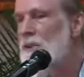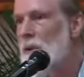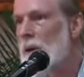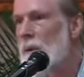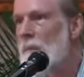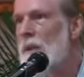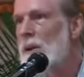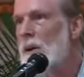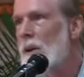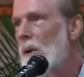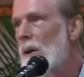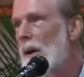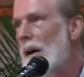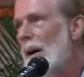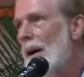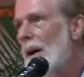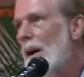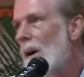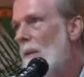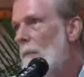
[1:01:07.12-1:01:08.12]
Sri Aurobindo
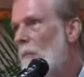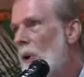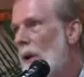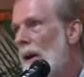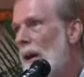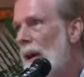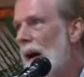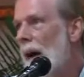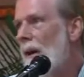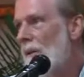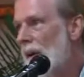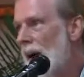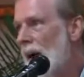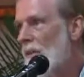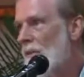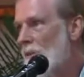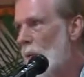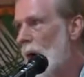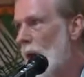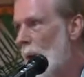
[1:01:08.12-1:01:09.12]
pointed out
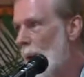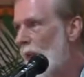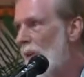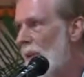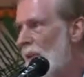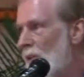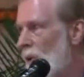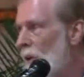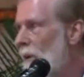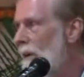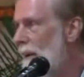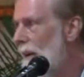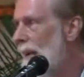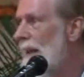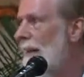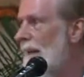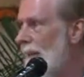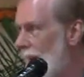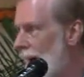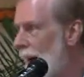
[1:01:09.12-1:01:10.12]
elsewhere, with a certain
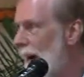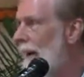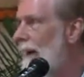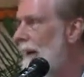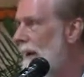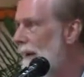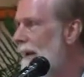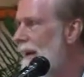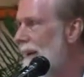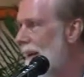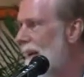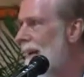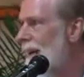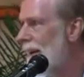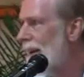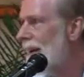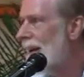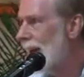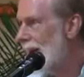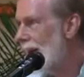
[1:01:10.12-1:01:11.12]
decline
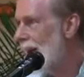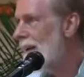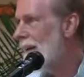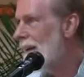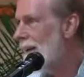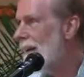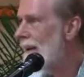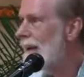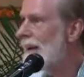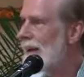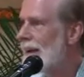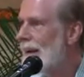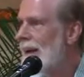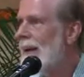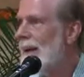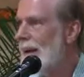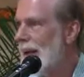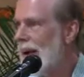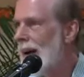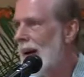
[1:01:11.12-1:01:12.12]
in
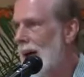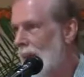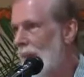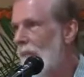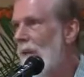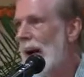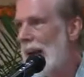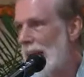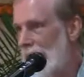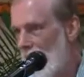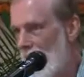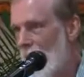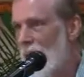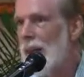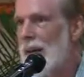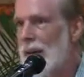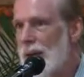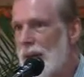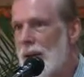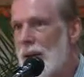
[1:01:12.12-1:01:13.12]
the
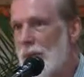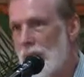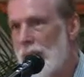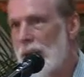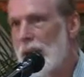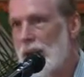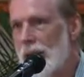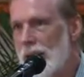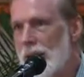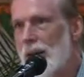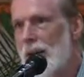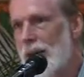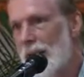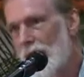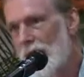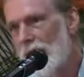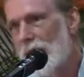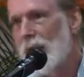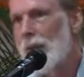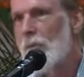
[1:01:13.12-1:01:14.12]
vitality of
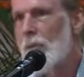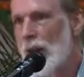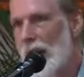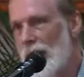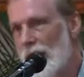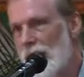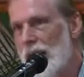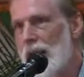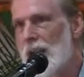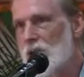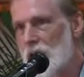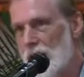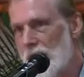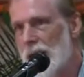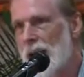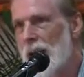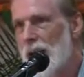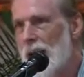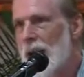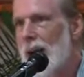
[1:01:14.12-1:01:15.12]
Indian
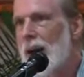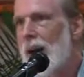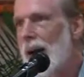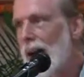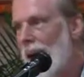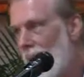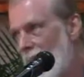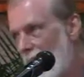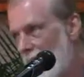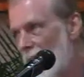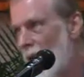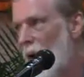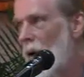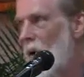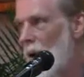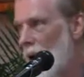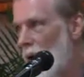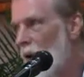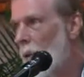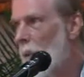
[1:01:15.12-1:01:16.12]
civilization as a
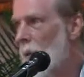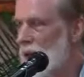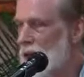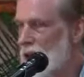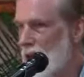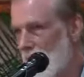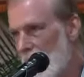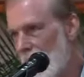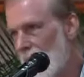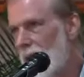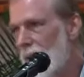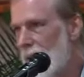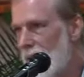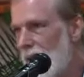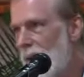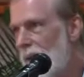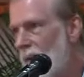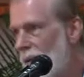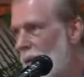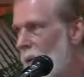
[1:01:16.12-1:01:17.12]
whole, which led
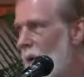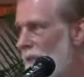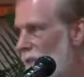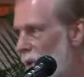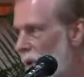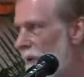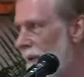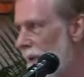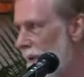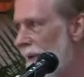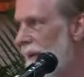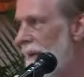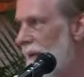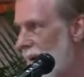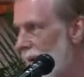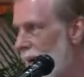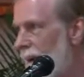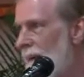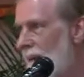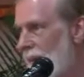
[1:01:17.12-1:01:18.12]
to a
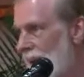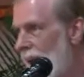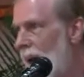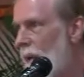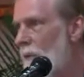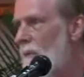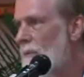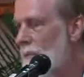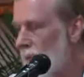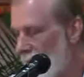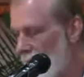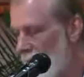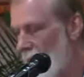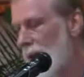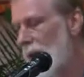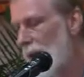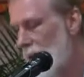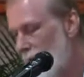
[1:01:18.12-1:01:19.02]
certain downfall, and